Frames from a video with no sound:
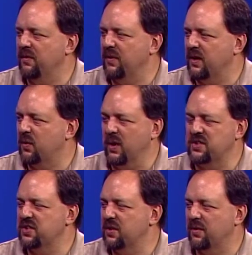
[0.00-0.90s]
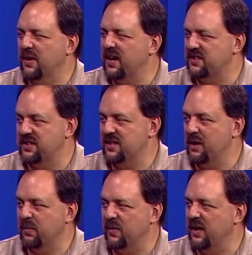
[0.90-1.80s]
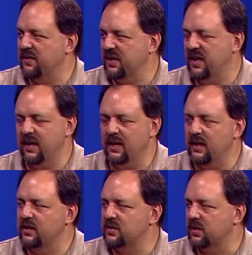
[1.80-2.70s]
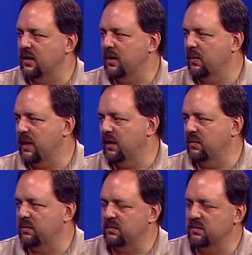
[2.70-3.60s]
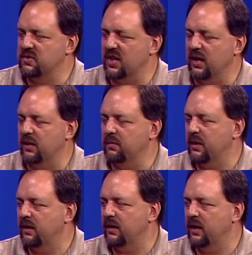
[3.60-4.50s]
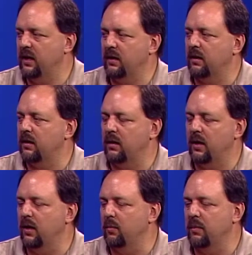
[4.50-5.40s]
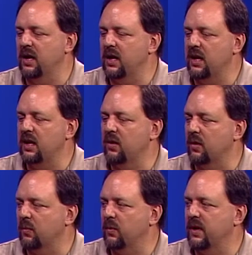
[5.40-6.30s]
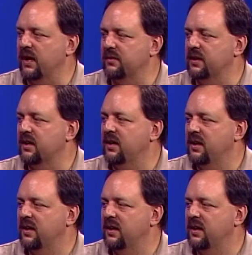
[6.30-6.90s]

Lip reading: a question arises up around the kids or around child rearing or, you know, money or whatever,